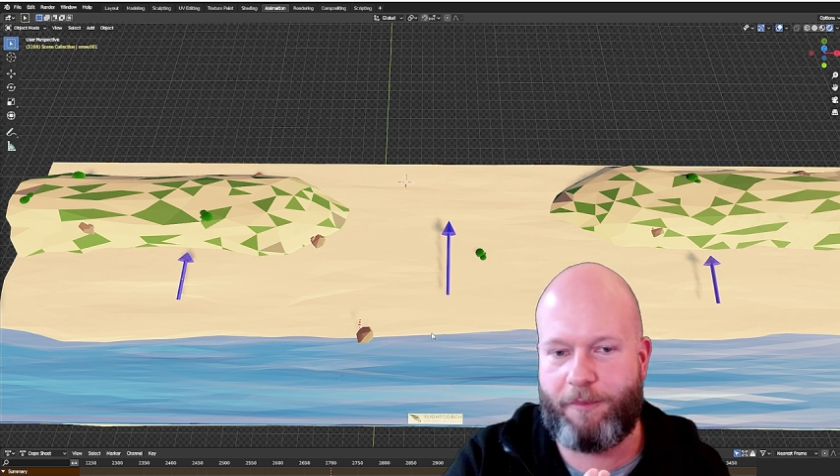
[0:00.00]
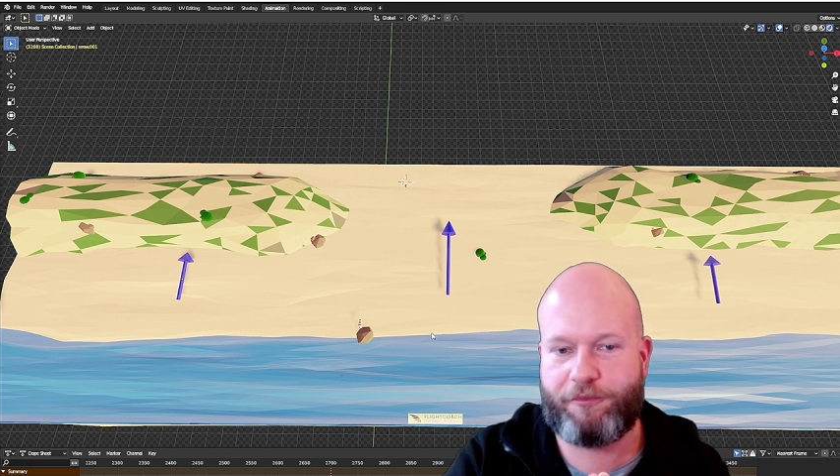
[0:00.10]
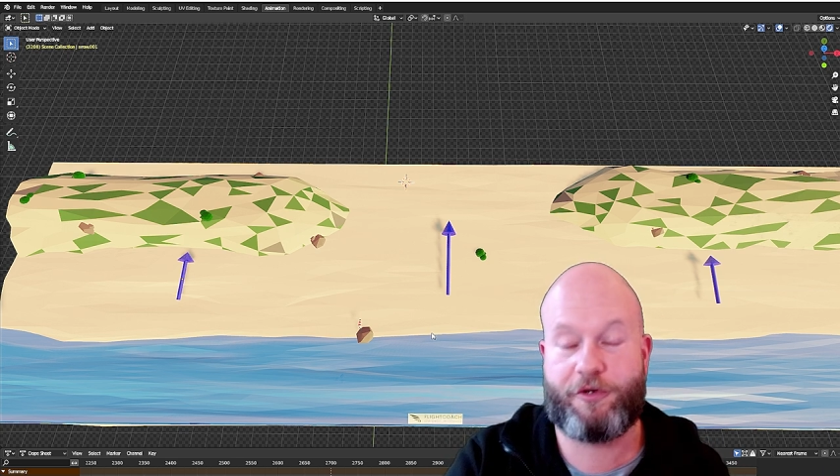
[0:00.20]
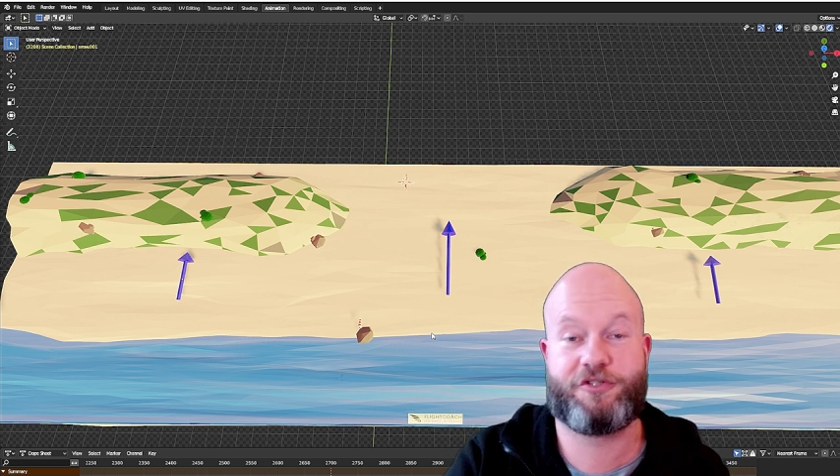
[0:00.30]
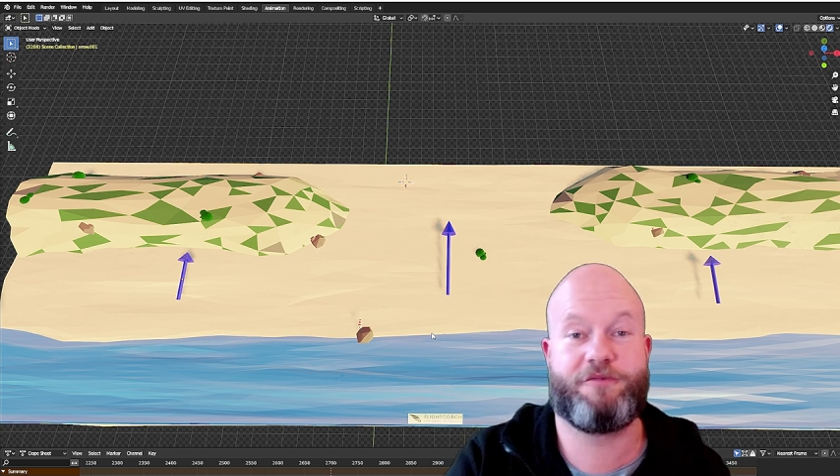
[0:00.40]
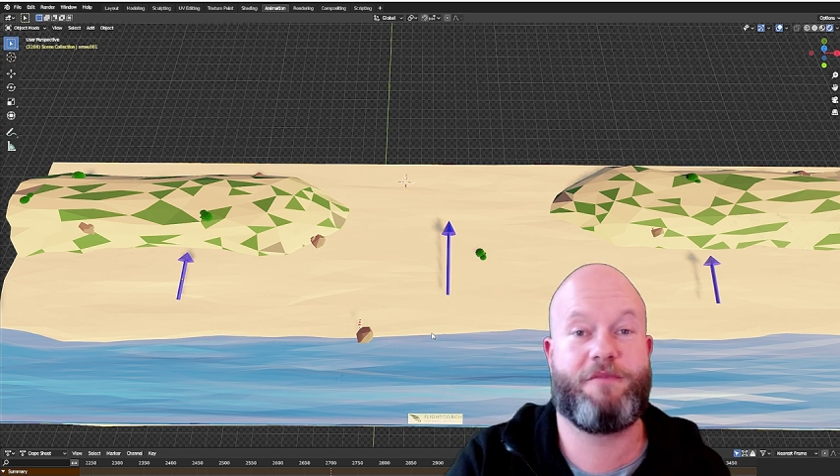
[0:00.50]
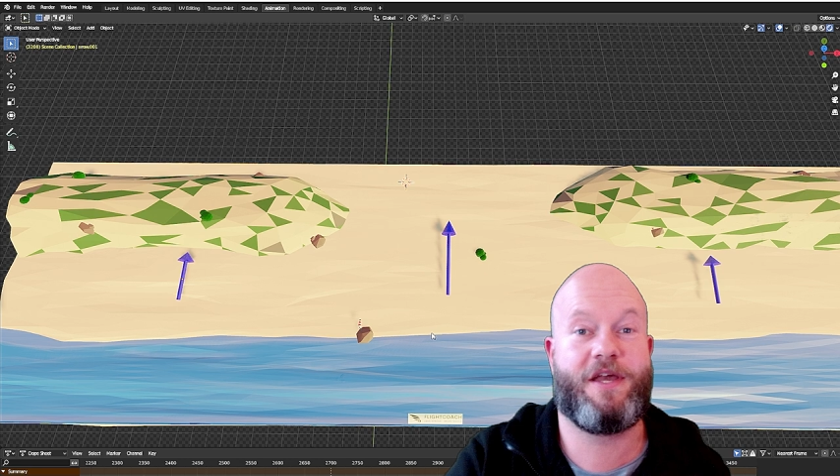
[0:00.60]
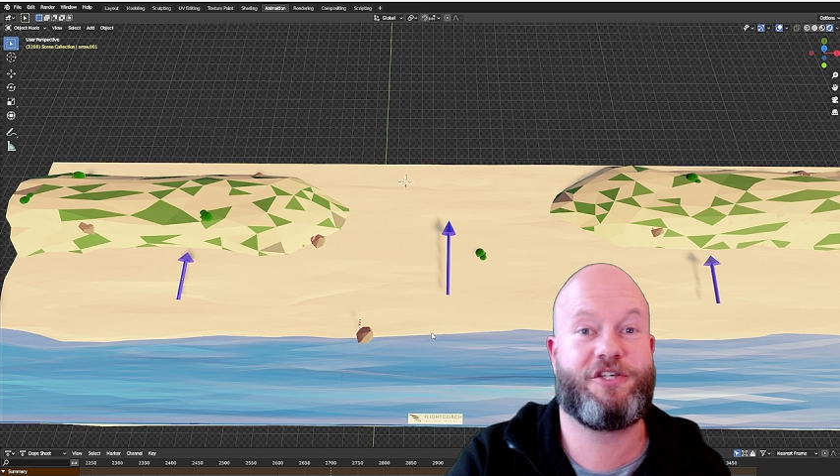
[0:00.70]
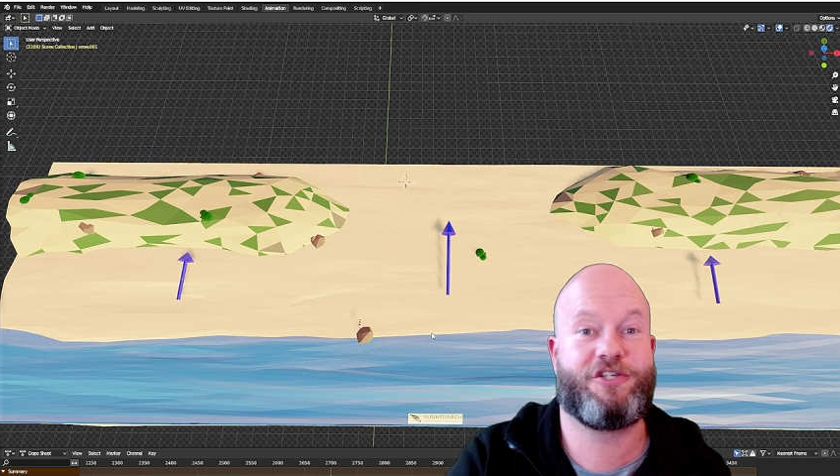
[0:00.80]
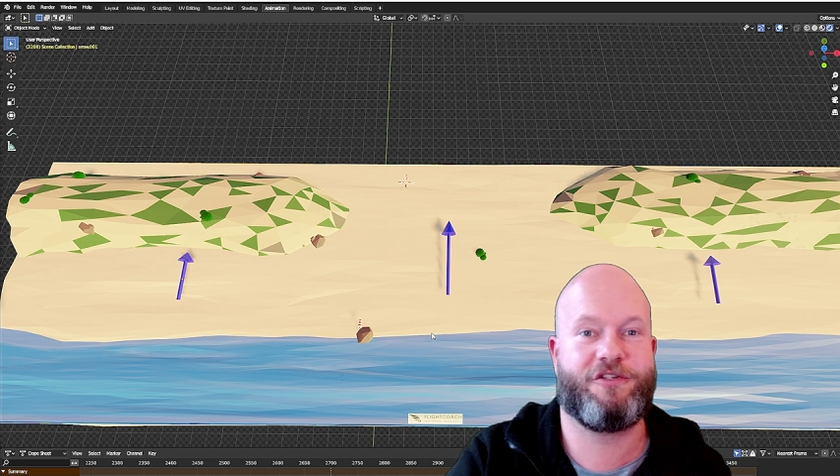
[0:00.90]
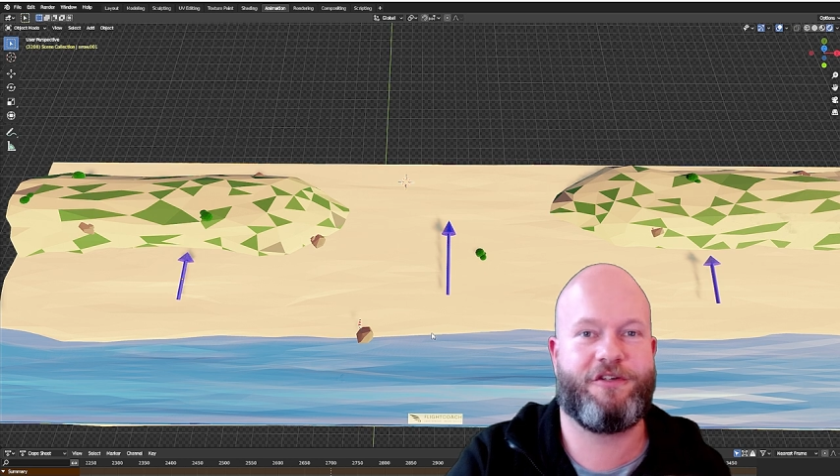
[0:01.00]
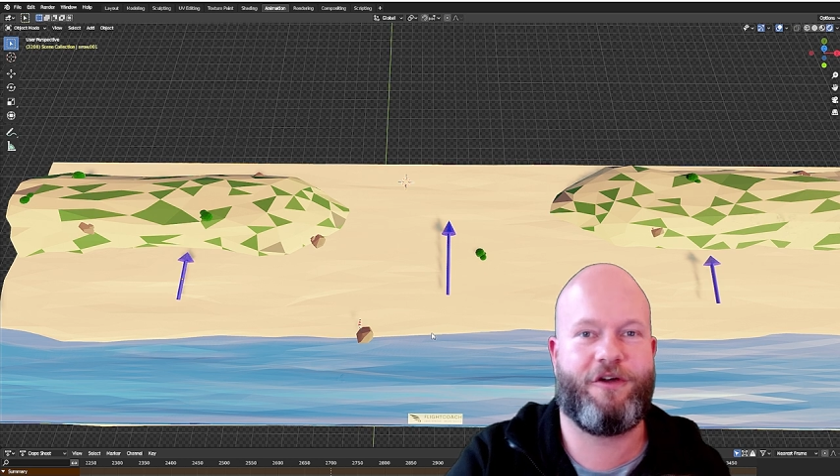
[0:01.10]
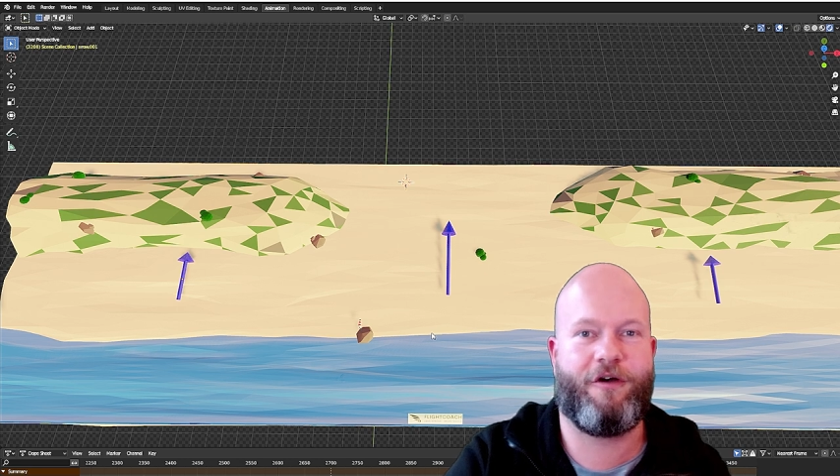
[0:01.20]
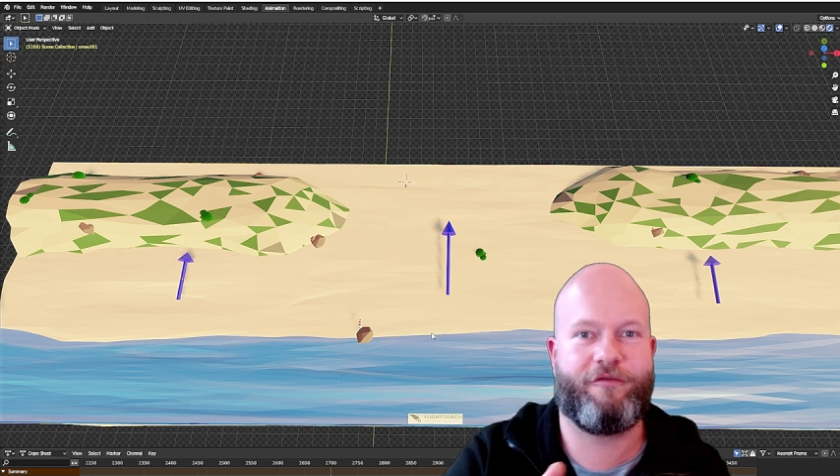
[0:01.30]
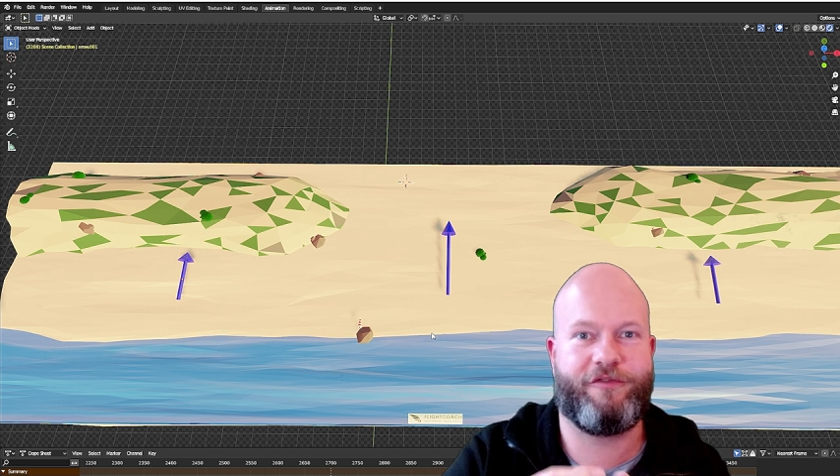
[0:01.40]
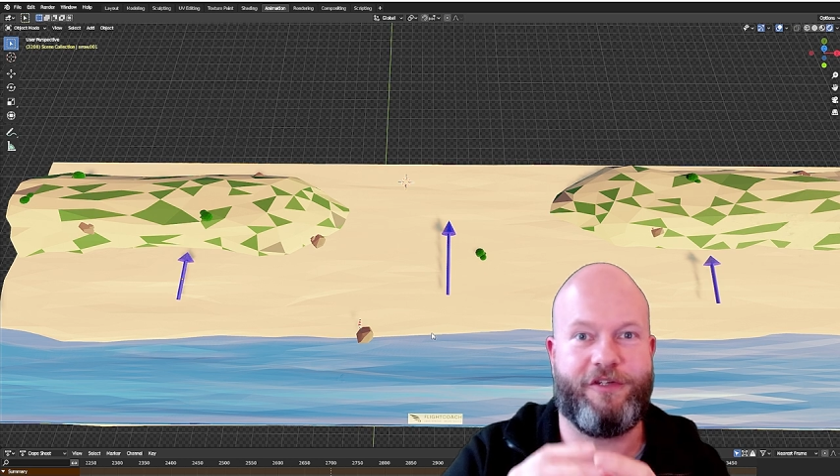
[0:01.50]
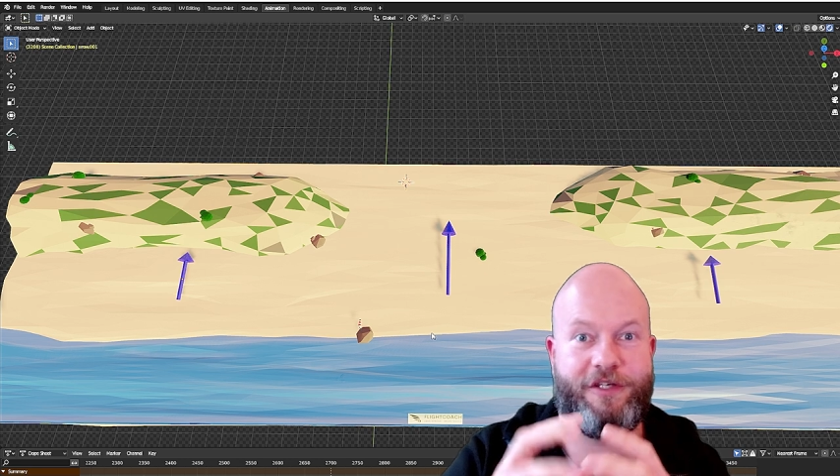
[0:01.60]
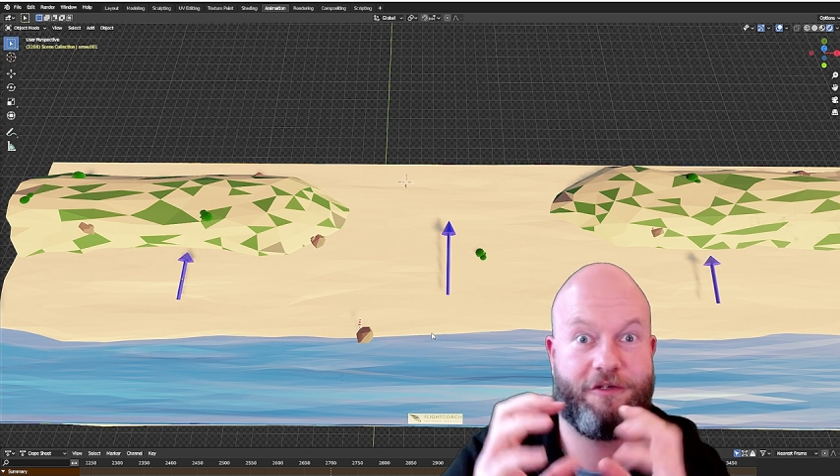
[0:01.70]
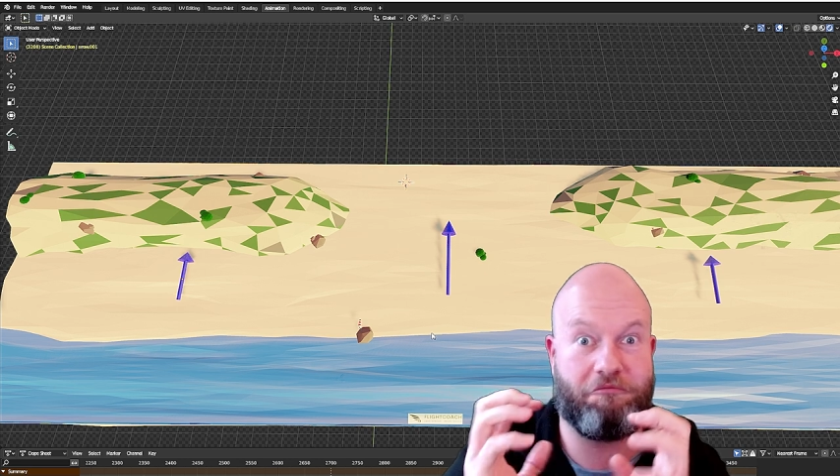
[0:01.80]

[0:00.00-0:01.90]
approximation of the